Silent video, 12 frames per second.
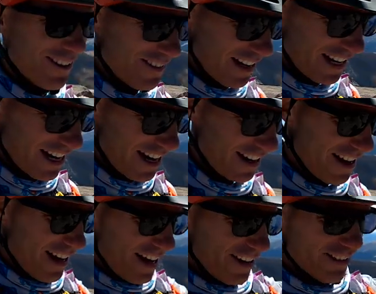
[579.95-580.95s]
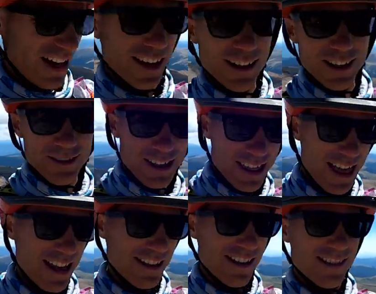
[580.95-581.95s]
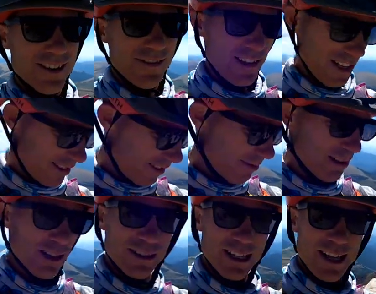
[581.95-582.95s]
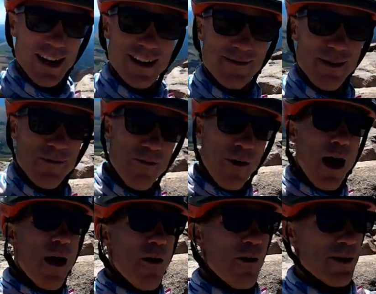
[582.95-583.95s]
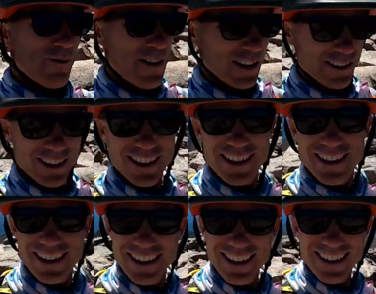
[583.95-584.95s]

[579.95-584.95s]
Oh my God. I've got a little bit of that dizzy feeling because I'm close to the edge, but woo, it feels good.